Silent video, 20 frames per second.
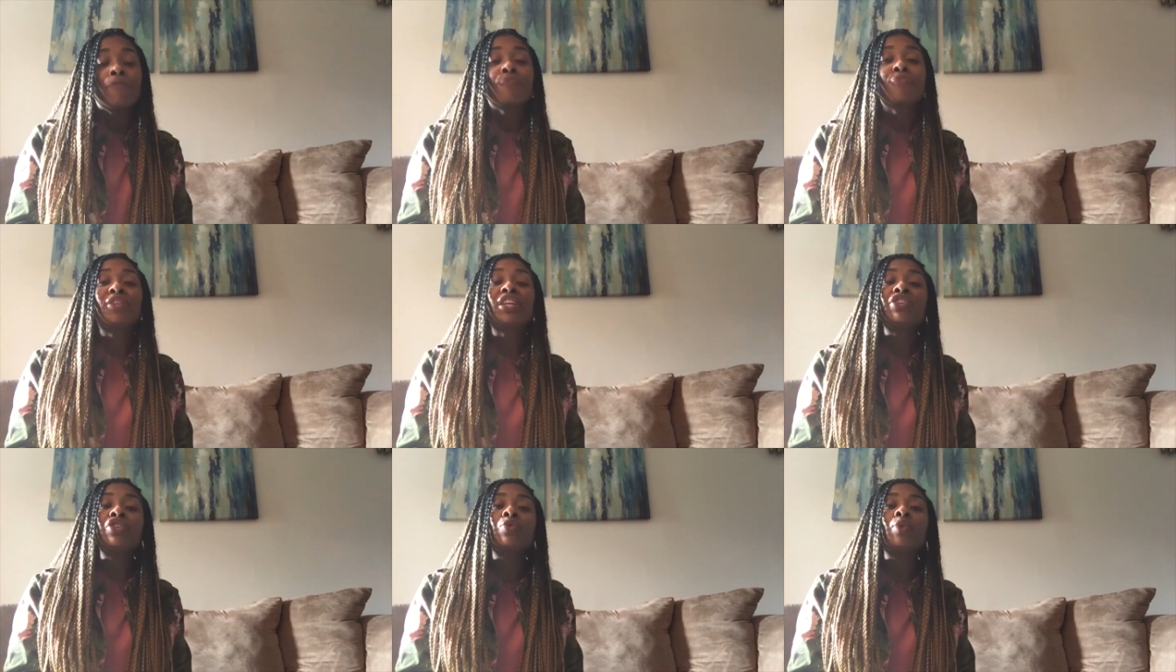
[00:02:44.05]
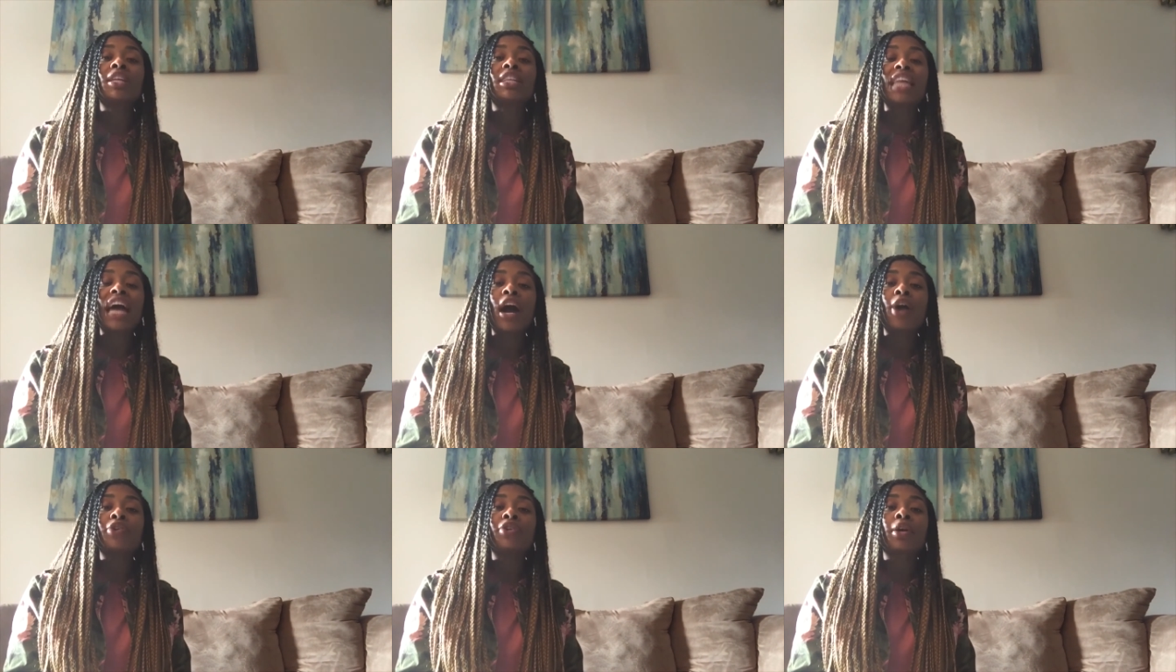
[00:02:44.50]
then you
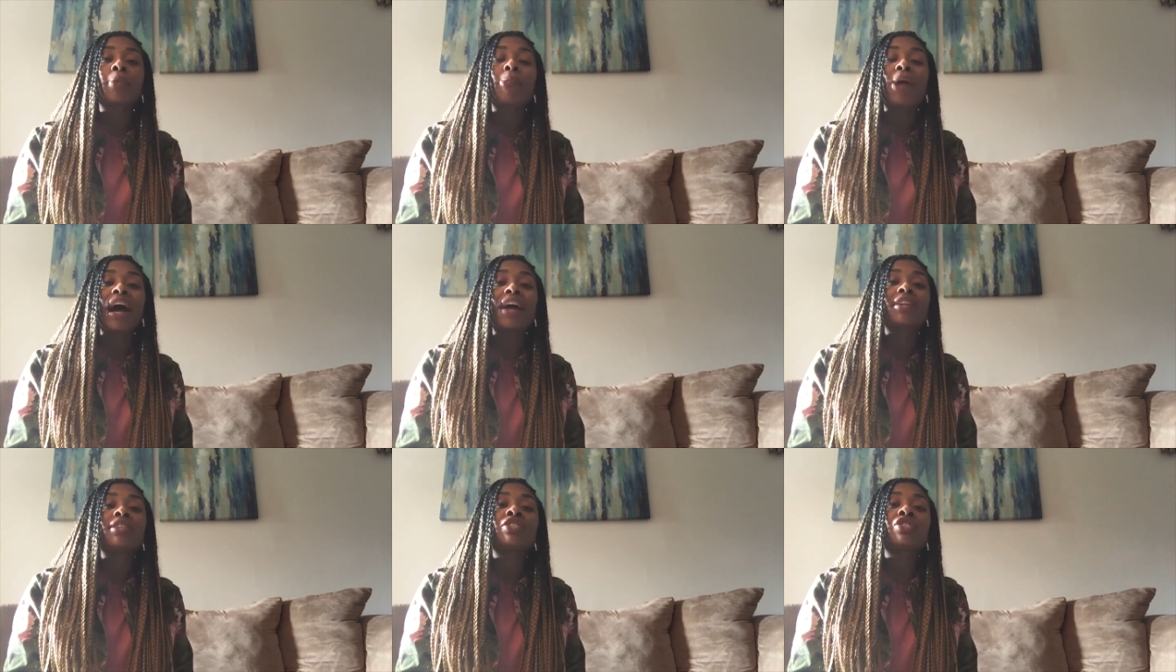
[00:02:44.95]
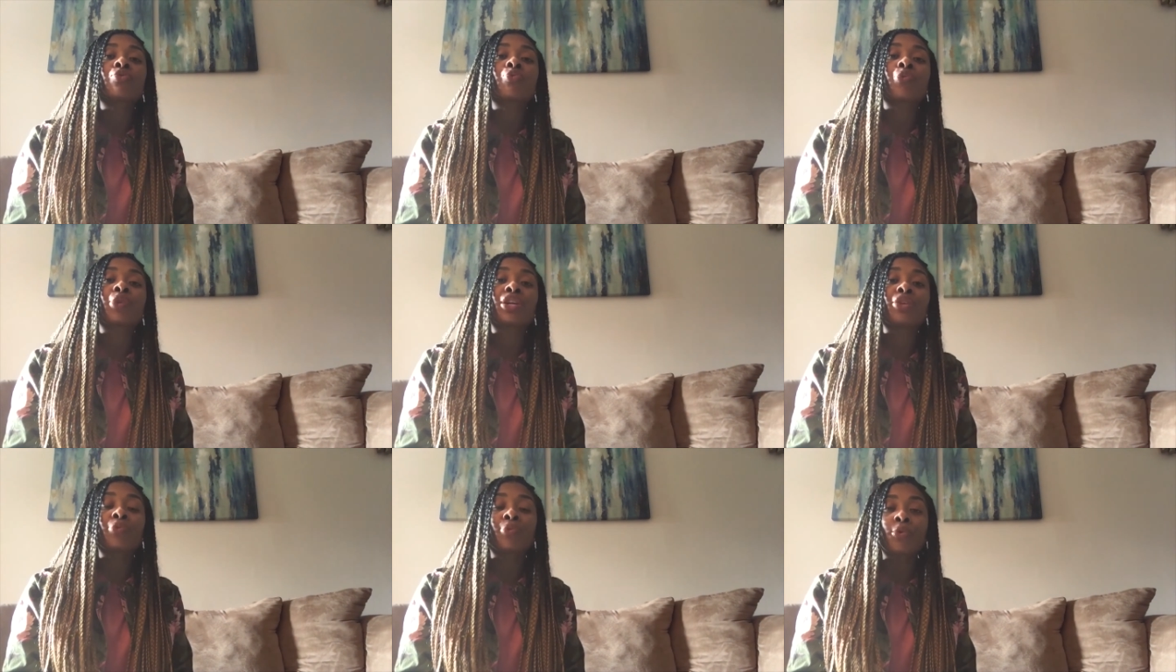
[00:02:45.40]
allow your body to
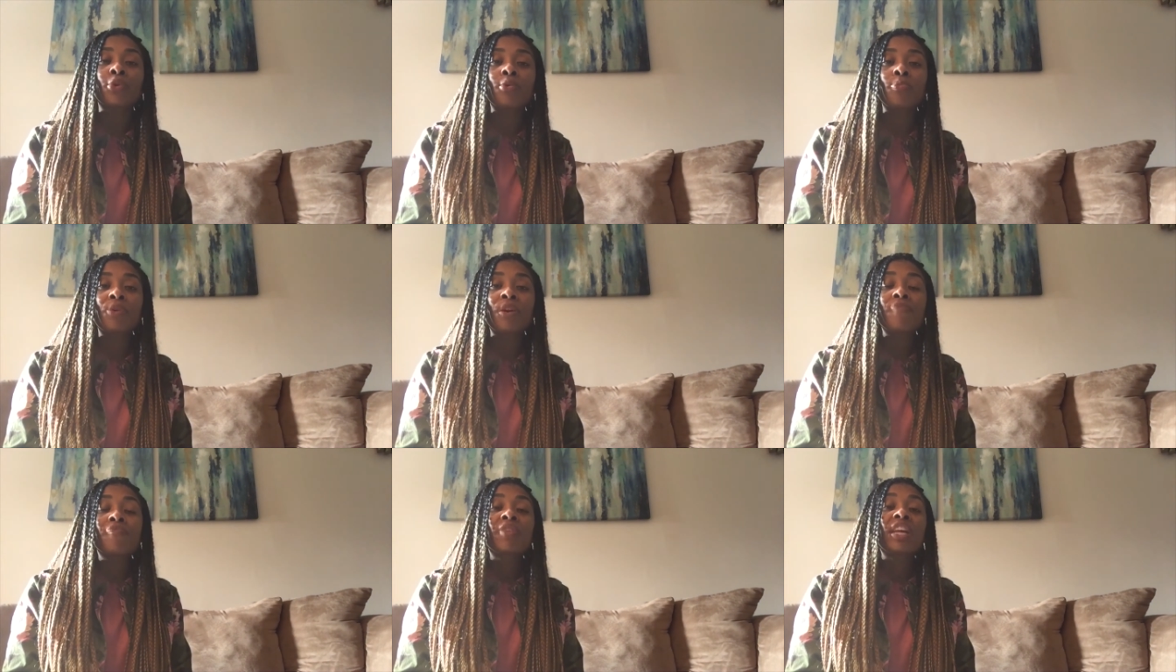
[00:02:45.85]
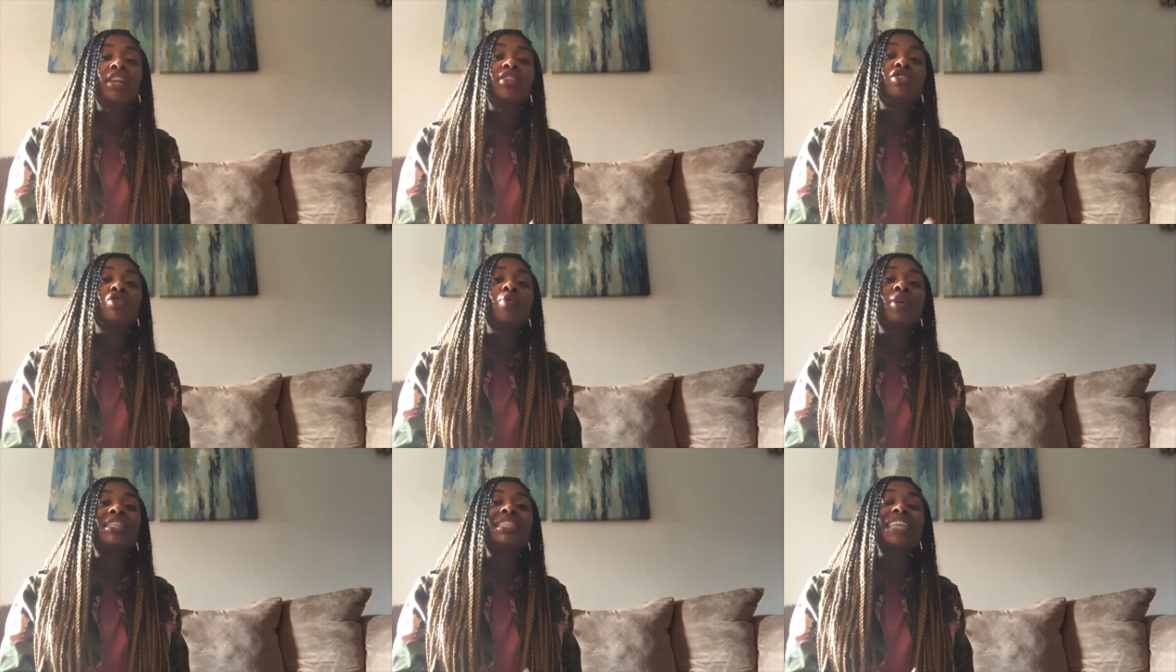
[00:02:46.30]
regroup and
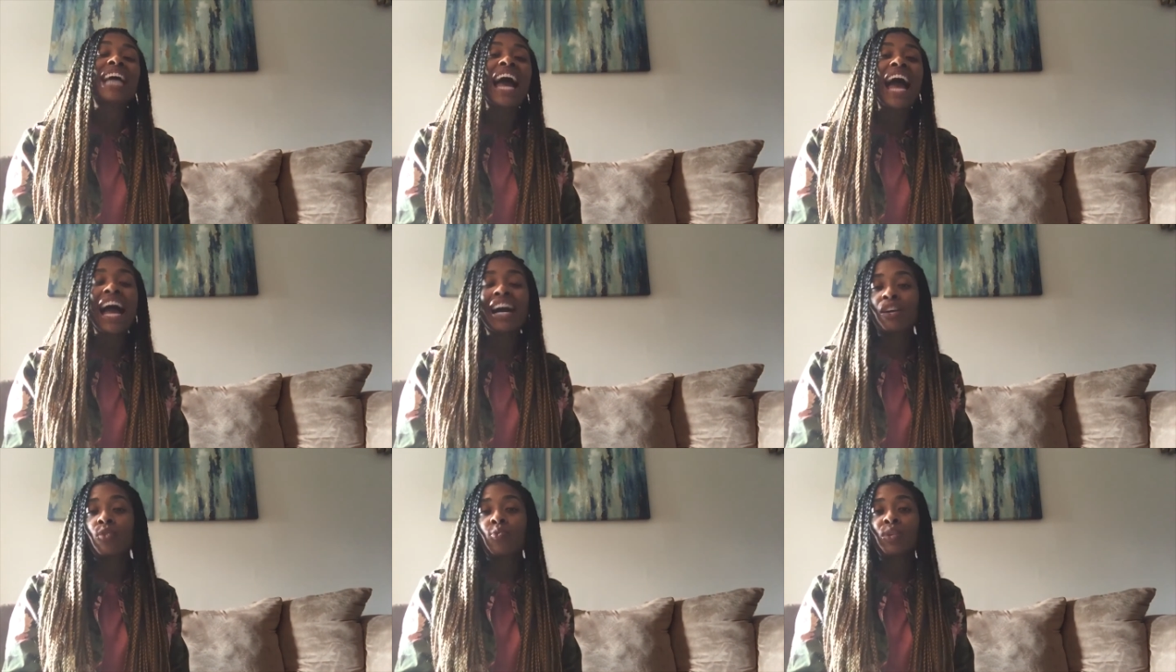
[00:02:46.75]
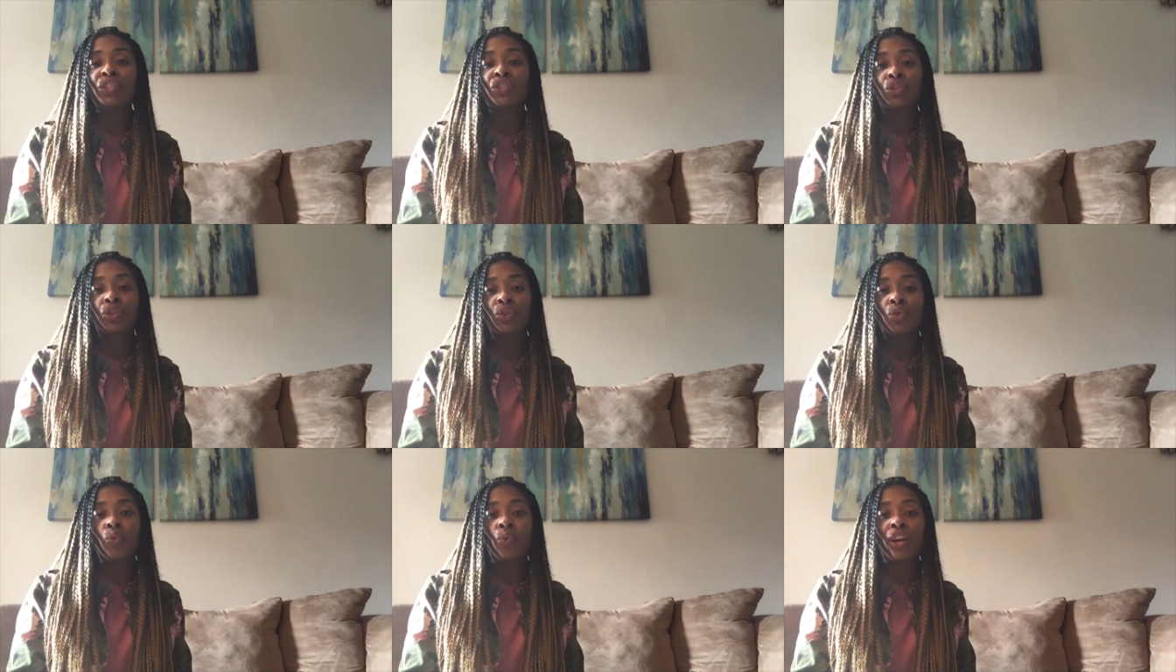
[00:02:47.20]
to attack what
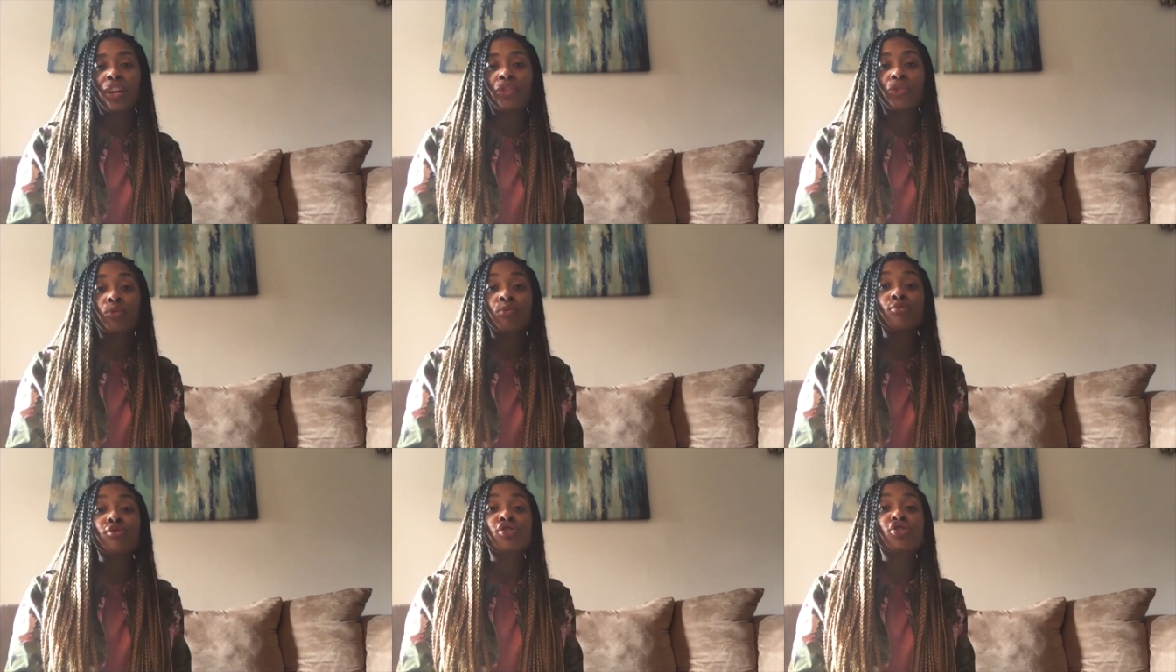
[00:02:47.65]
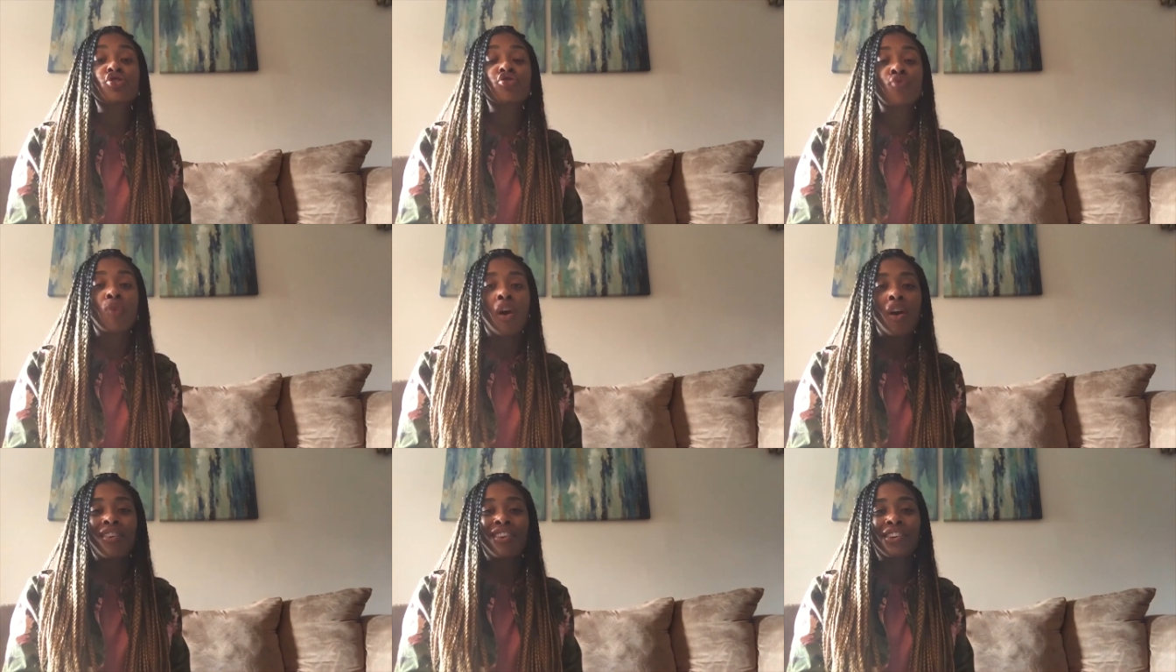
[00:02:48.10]
you're going through
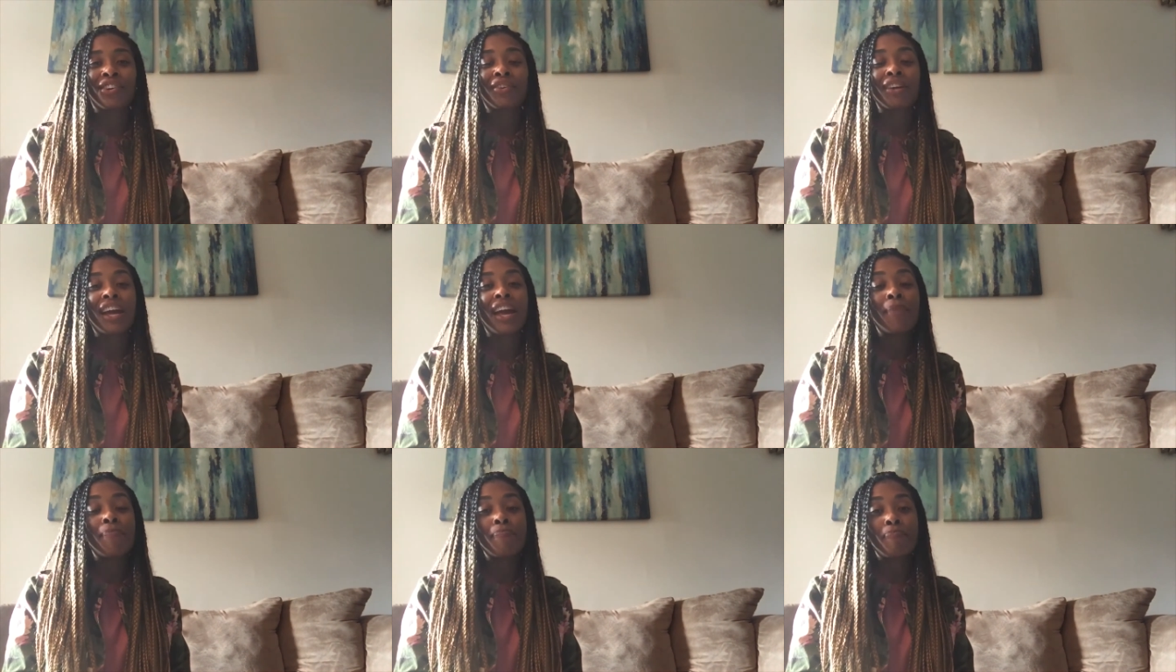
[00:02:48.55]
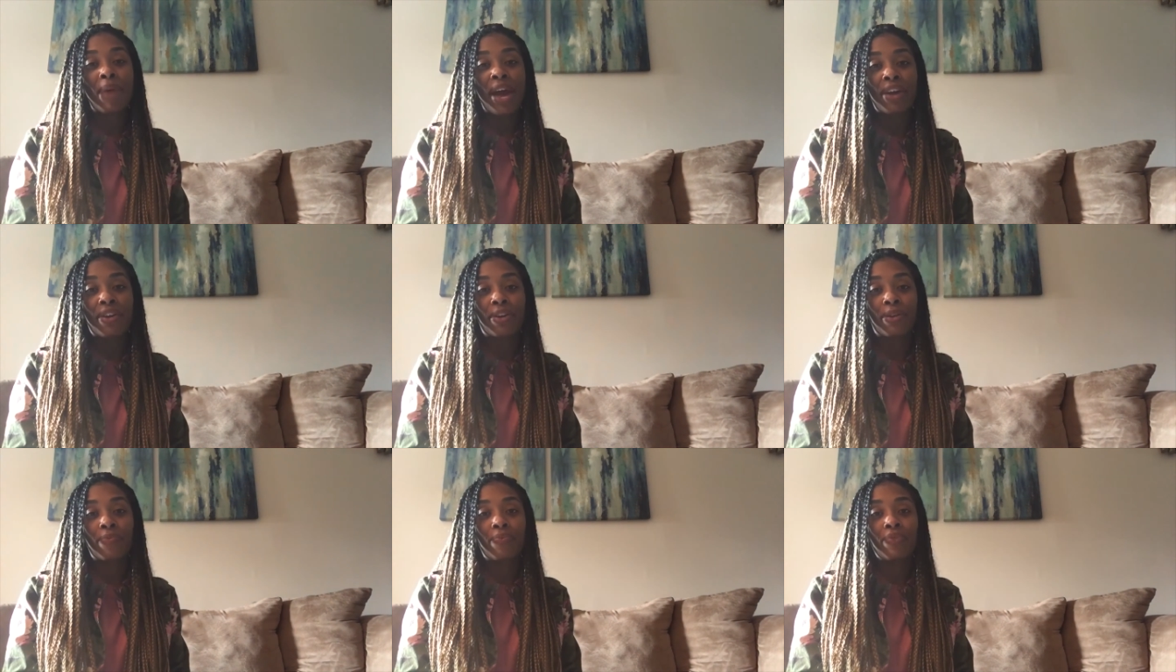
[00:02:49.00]
stronger and
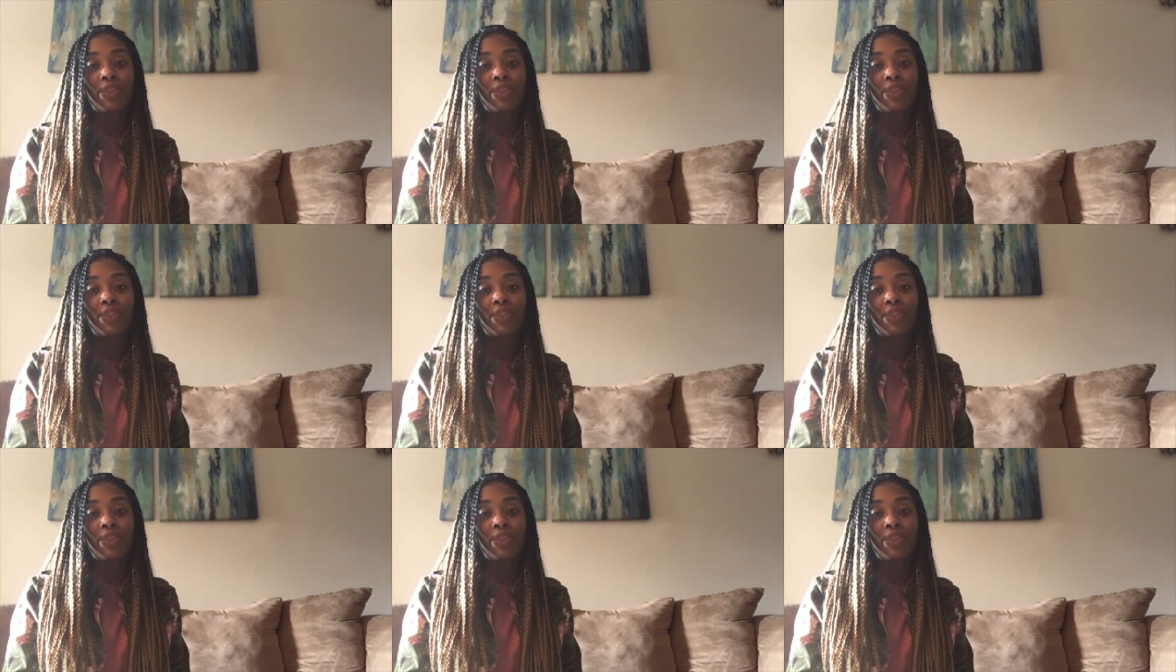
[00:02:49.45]
better.